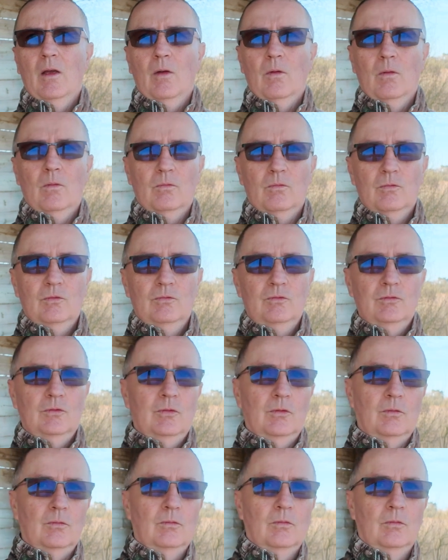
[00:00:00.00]
Oh,
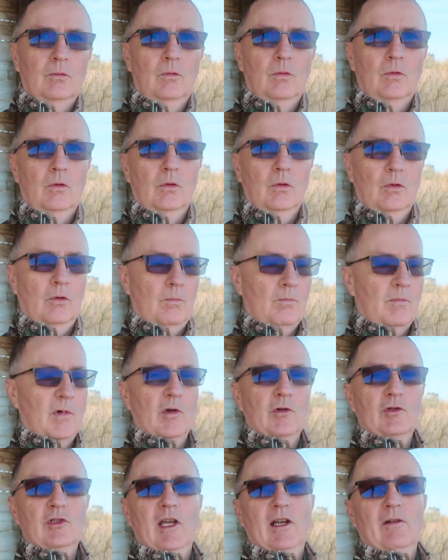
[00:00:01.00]

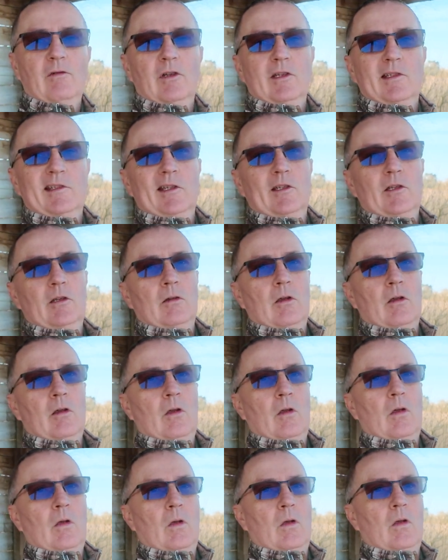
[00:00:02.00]
marsh harriers in.
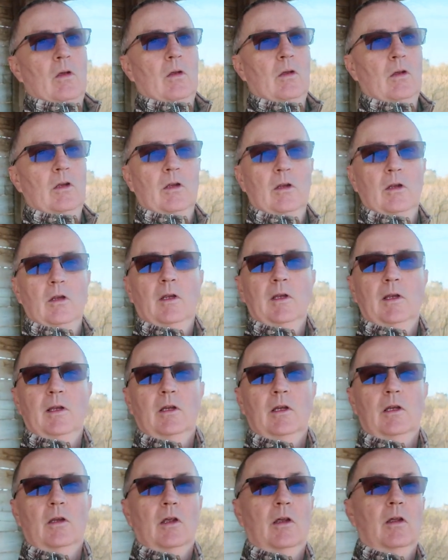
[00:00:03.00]

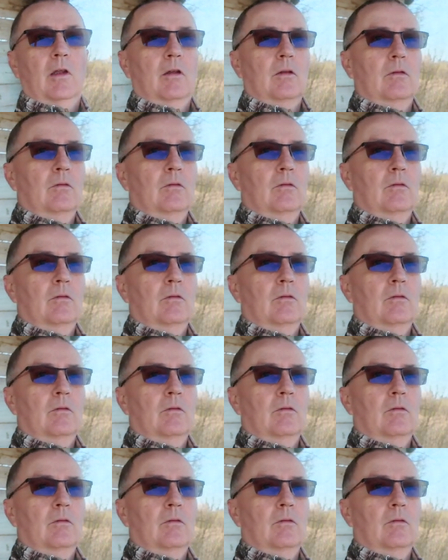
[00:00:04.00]
Cut.